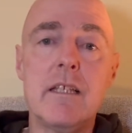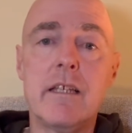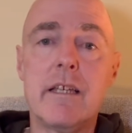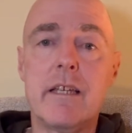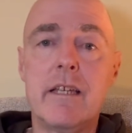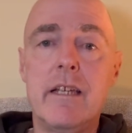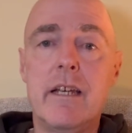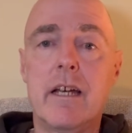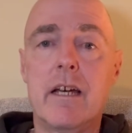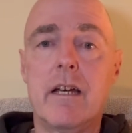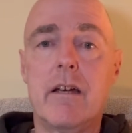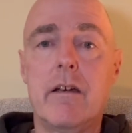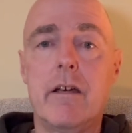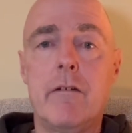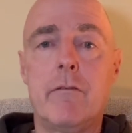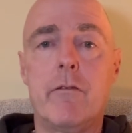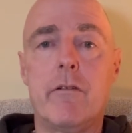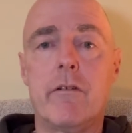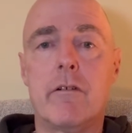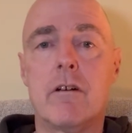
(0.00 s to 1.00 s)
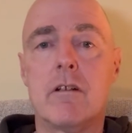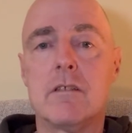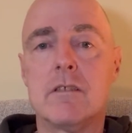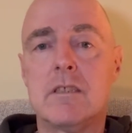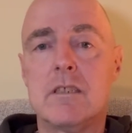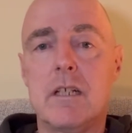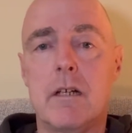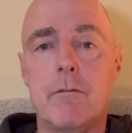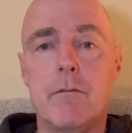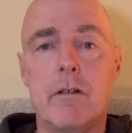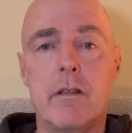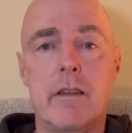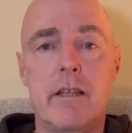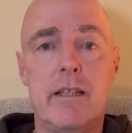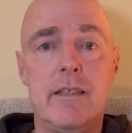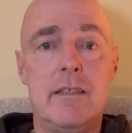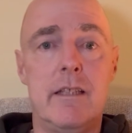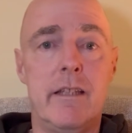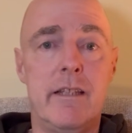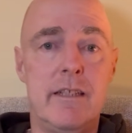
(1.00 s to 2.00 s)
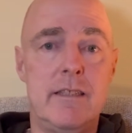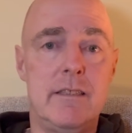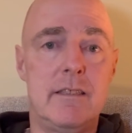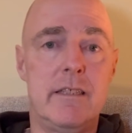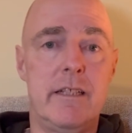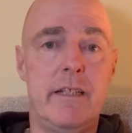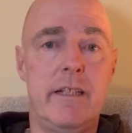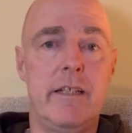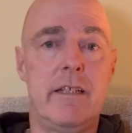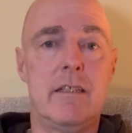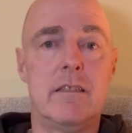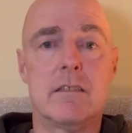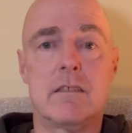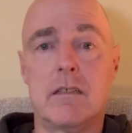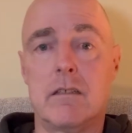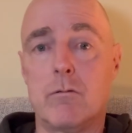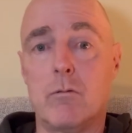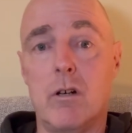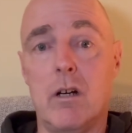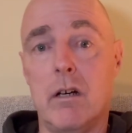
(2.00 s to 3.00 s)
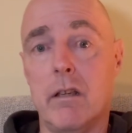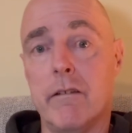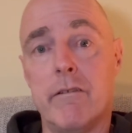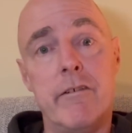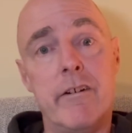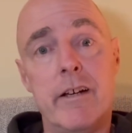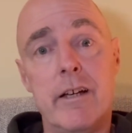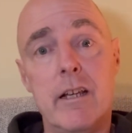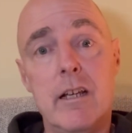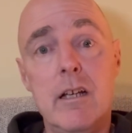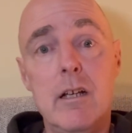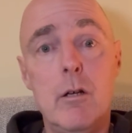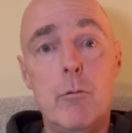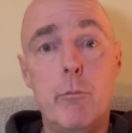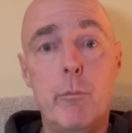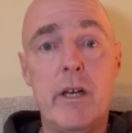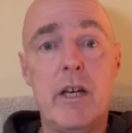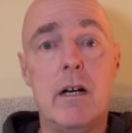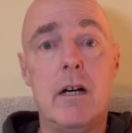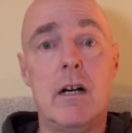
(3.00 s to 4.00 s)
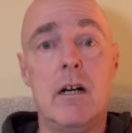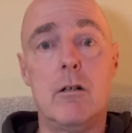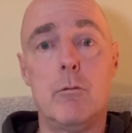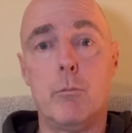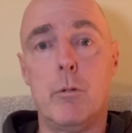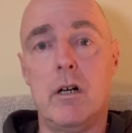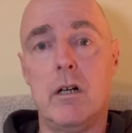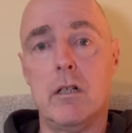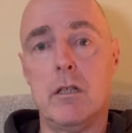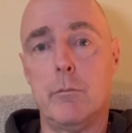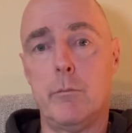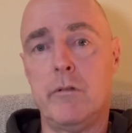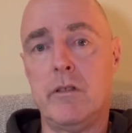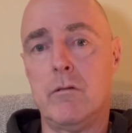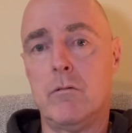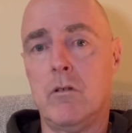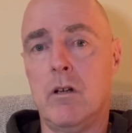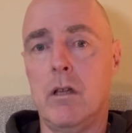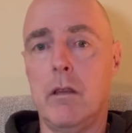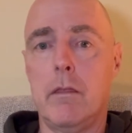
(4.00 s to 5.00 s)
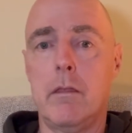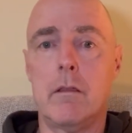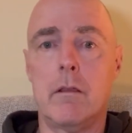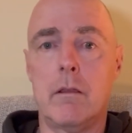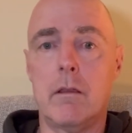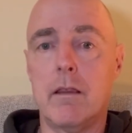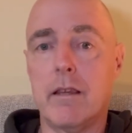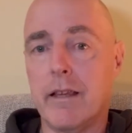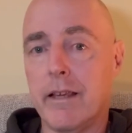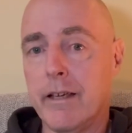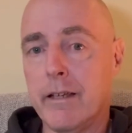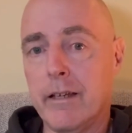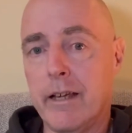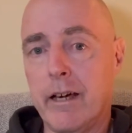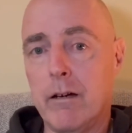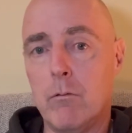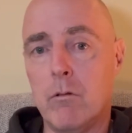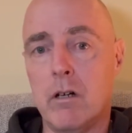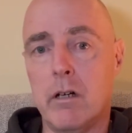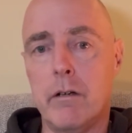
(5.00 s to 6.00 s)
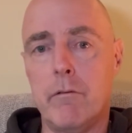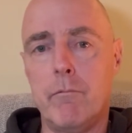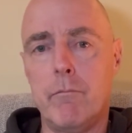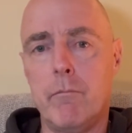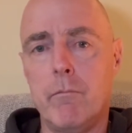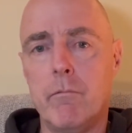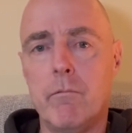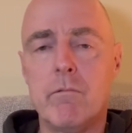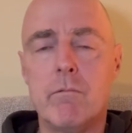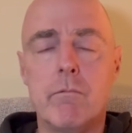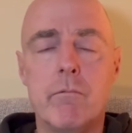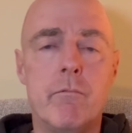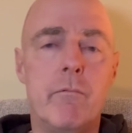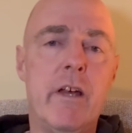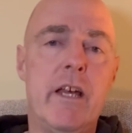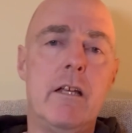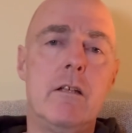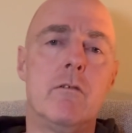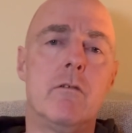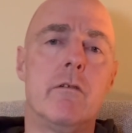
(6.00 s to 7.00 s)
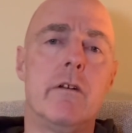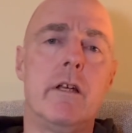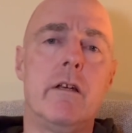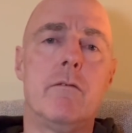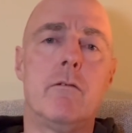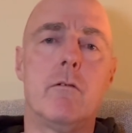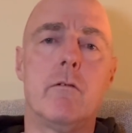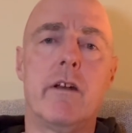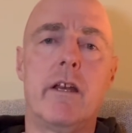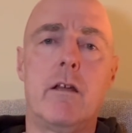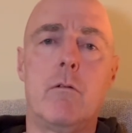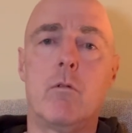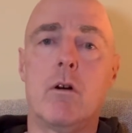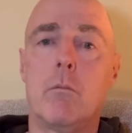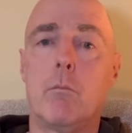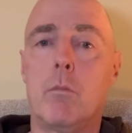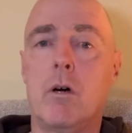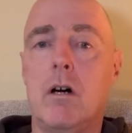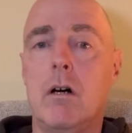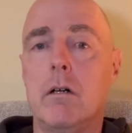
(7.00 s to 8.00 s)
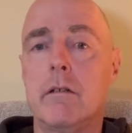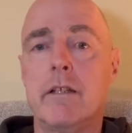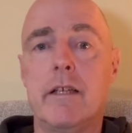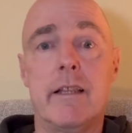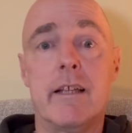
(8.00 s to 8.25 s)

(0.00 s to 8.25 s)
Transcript: you know, if we've got to suffer these idiots, I'd rather it be a hung parliament rather than an outright victory for any one party.